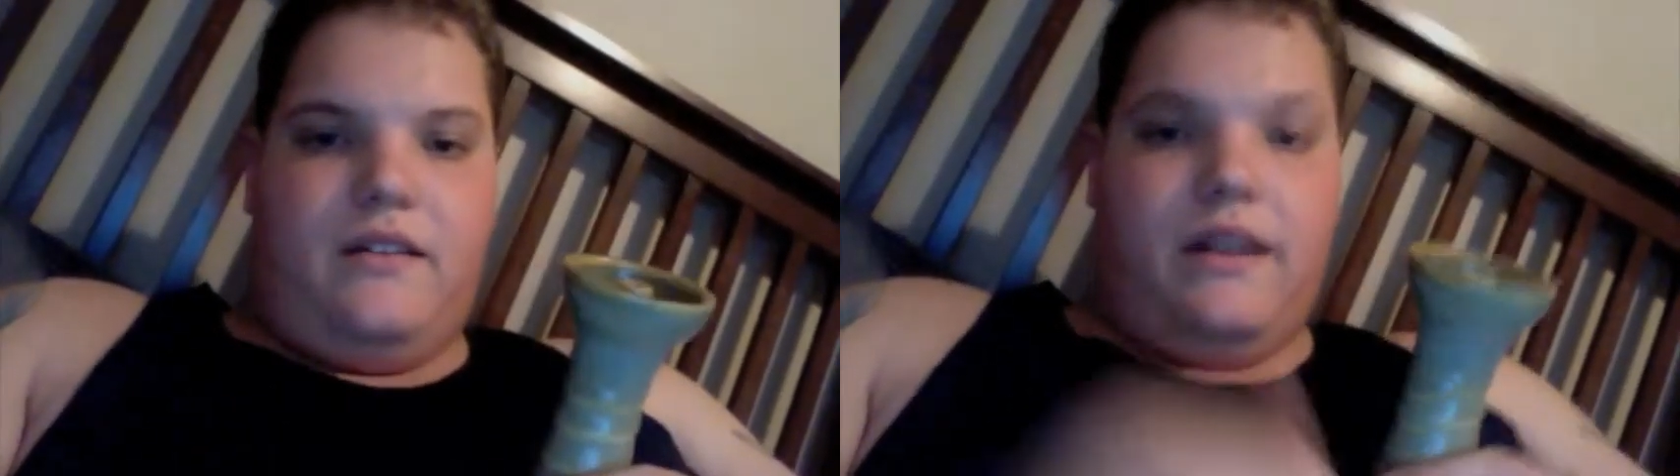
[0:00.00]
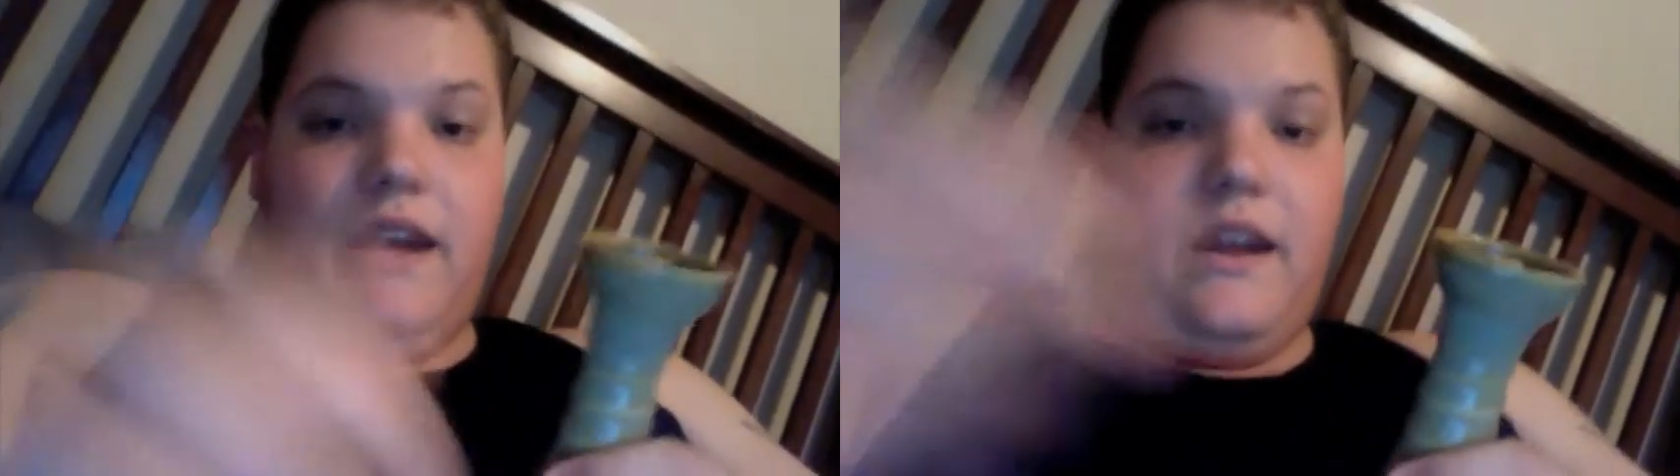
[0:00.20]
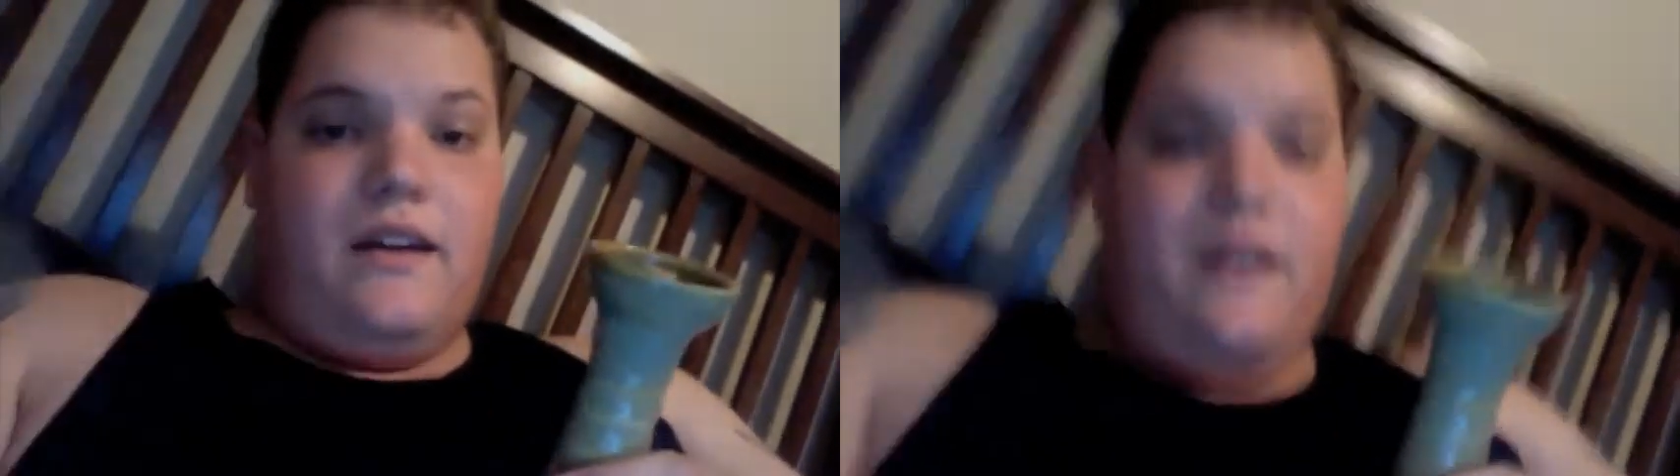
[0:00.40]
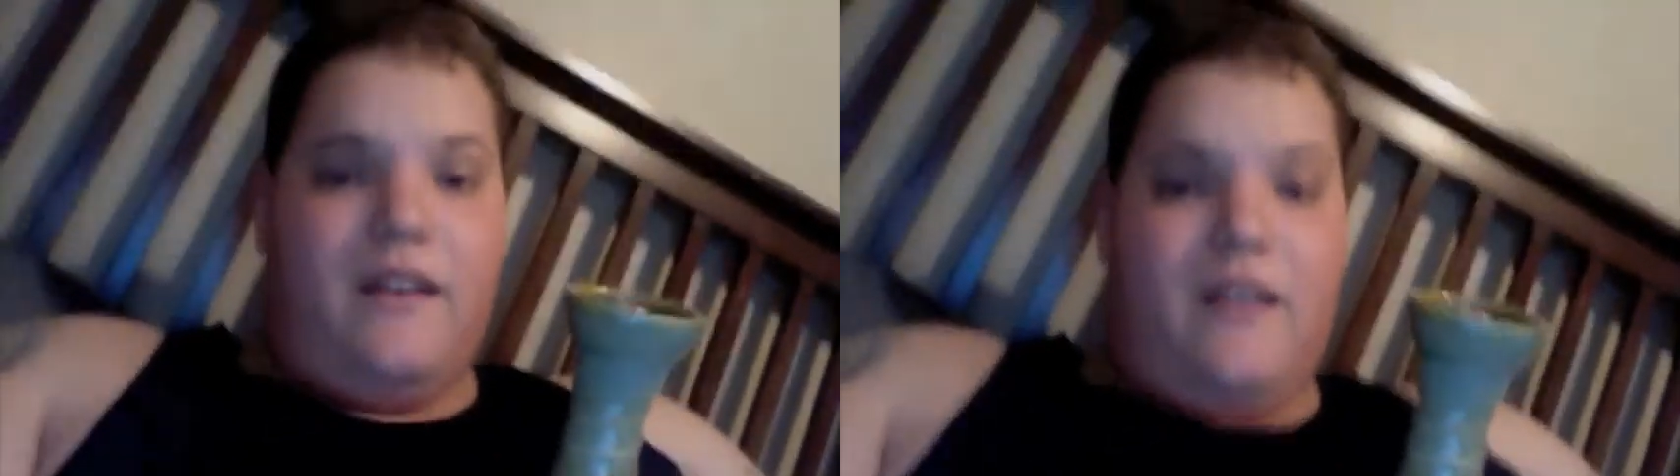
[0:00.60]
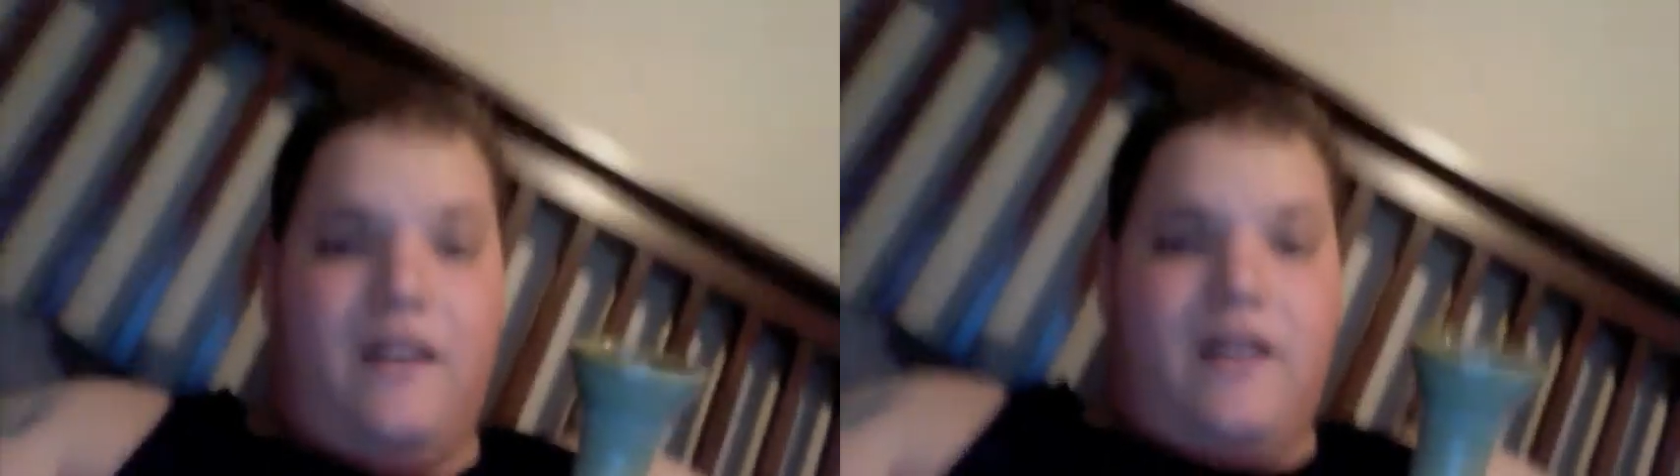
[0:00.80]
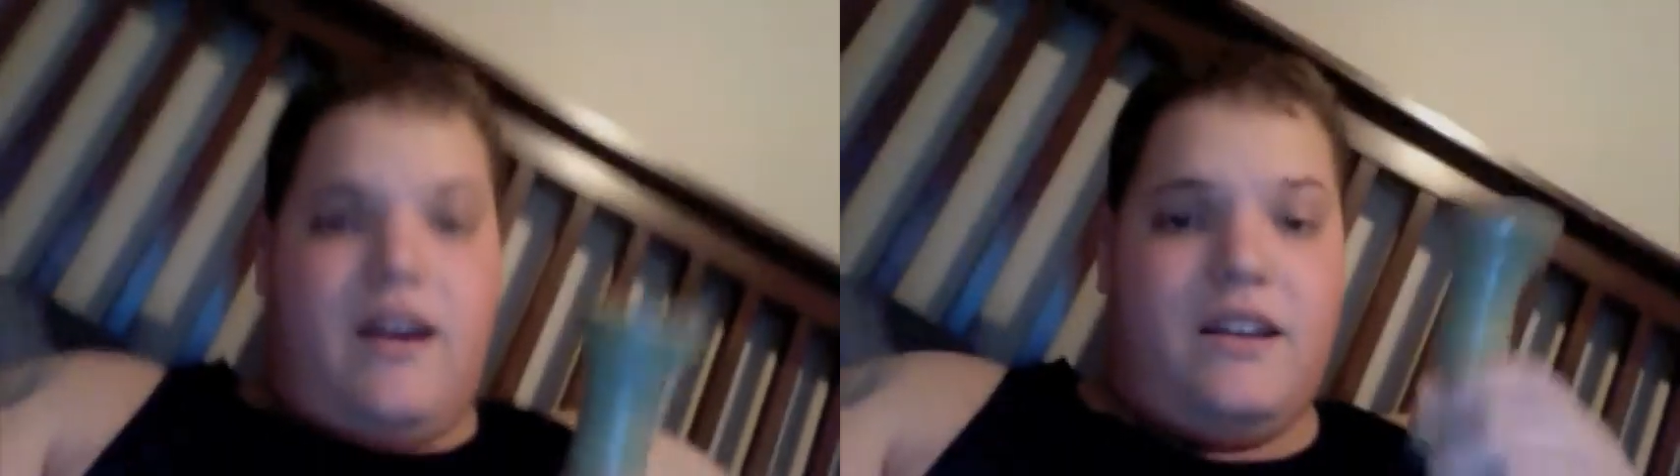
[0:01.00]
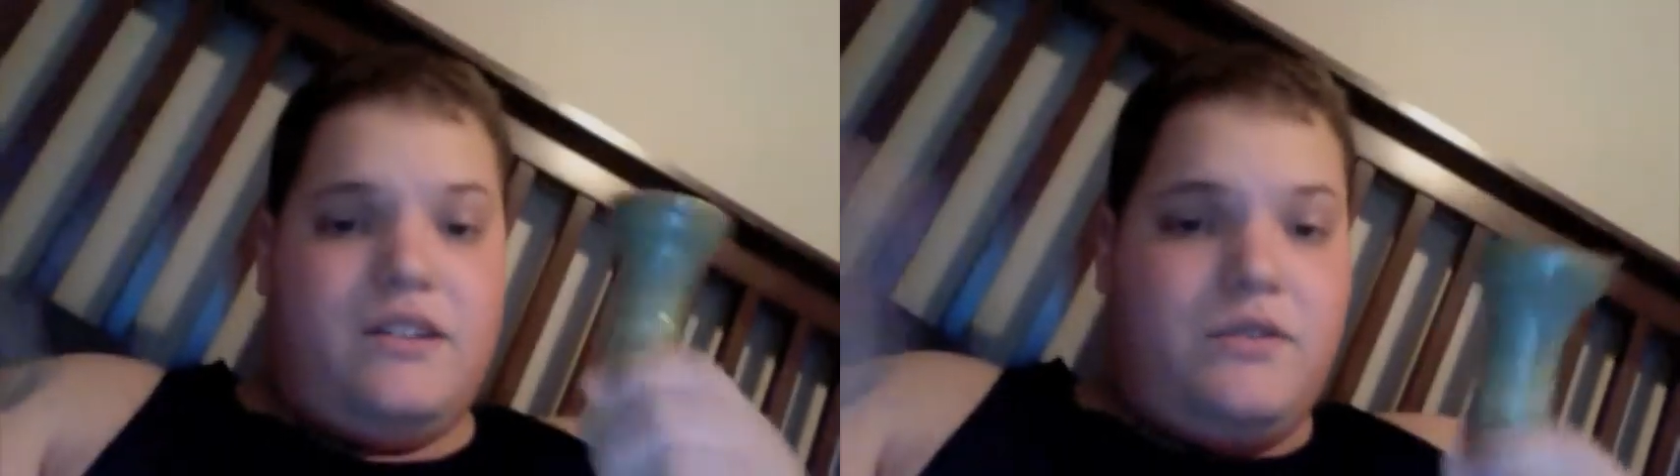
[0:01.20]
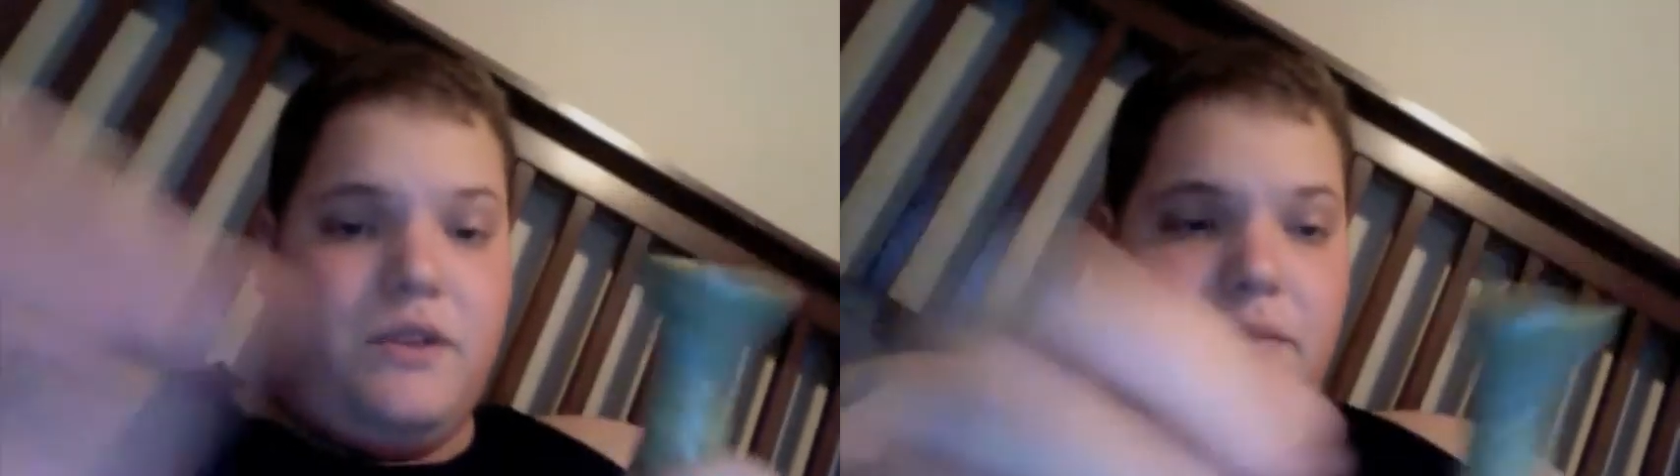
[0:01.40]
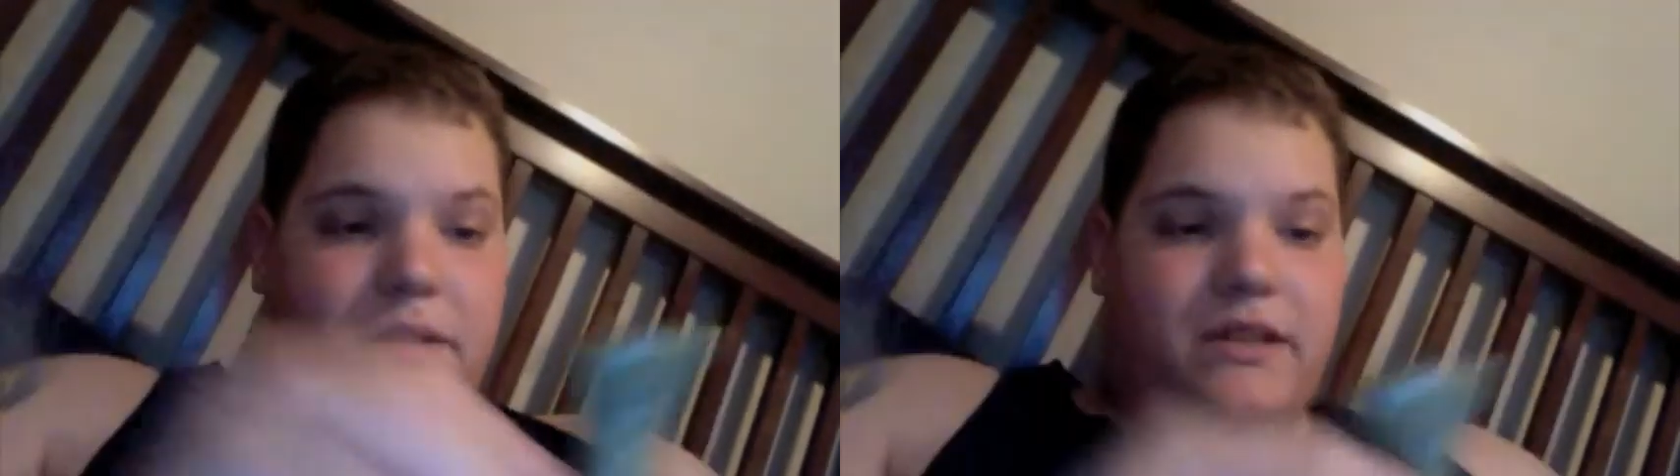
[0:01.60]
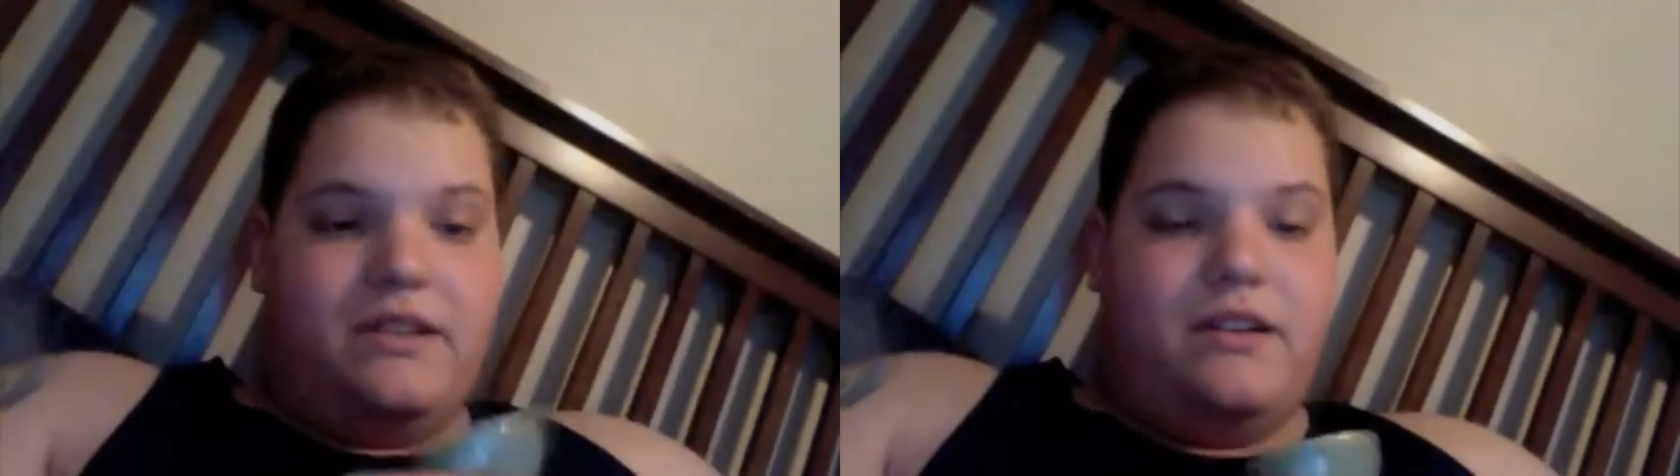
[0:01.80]
like
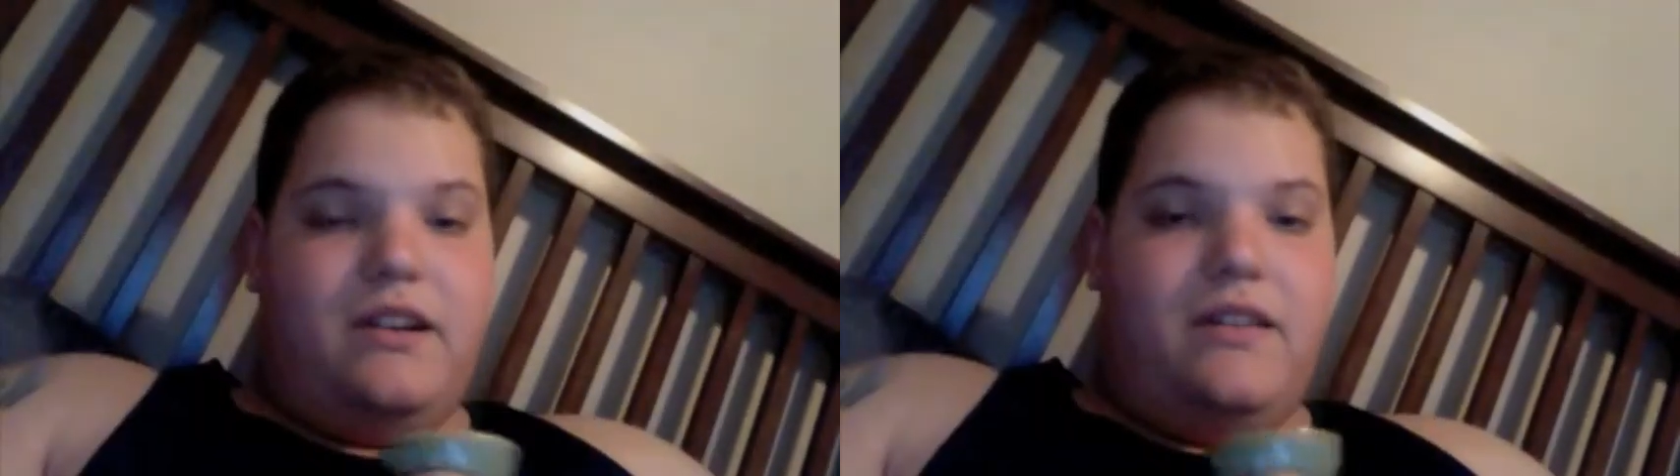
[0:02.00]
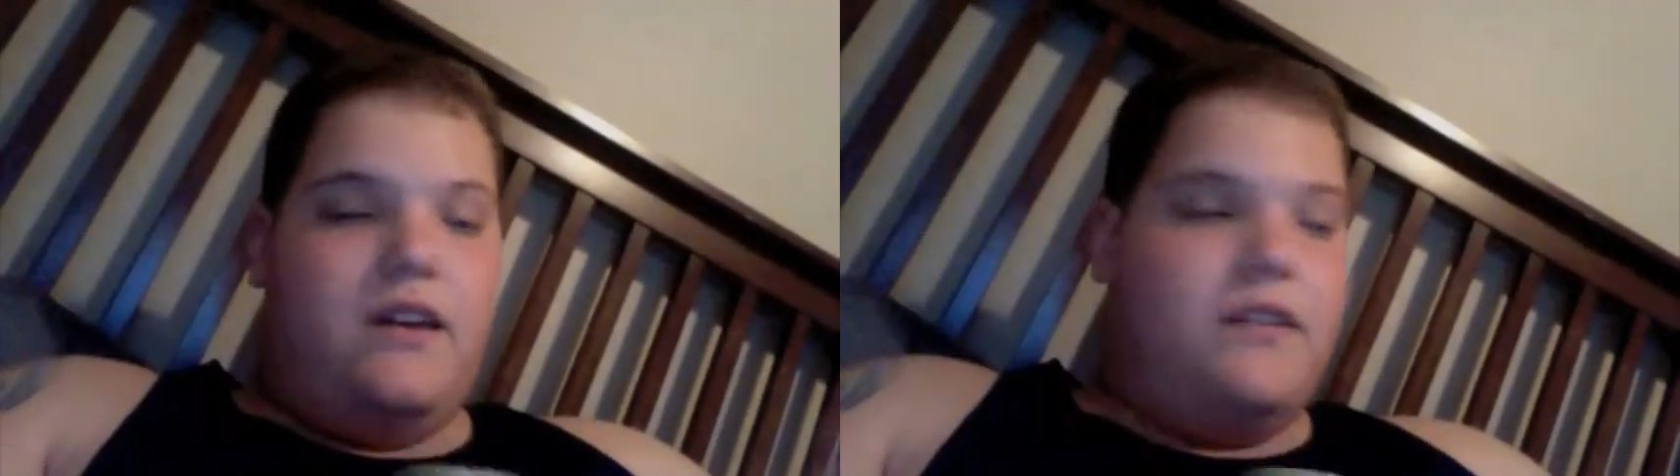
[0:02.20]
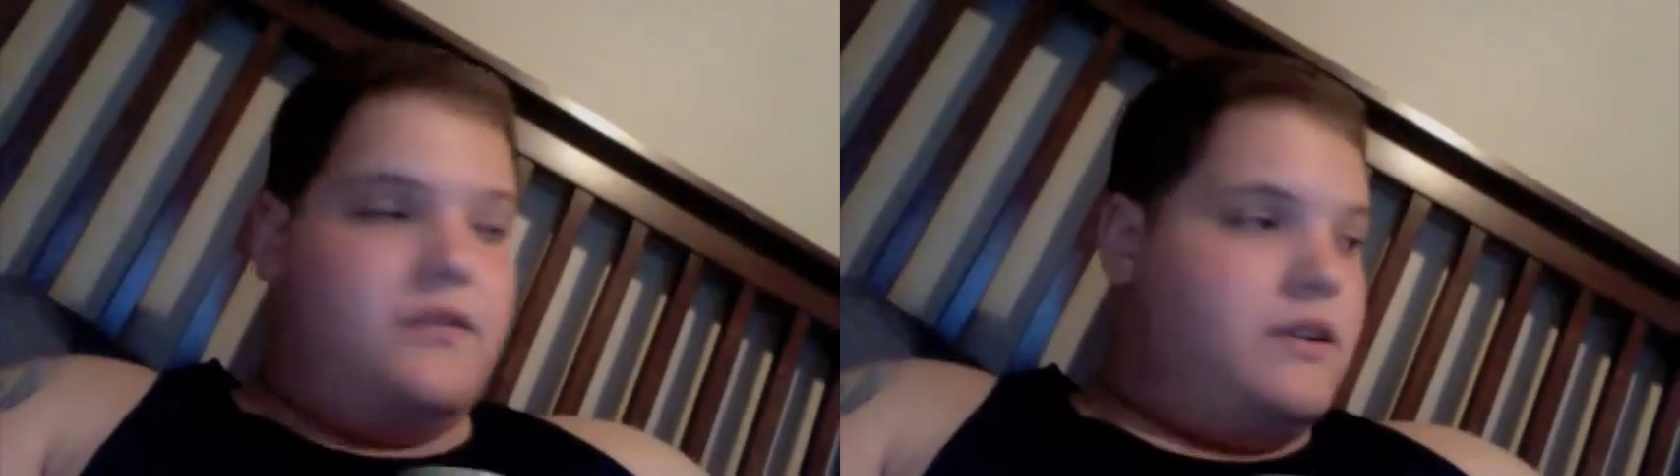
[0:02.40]
extremely sturdy. The other one,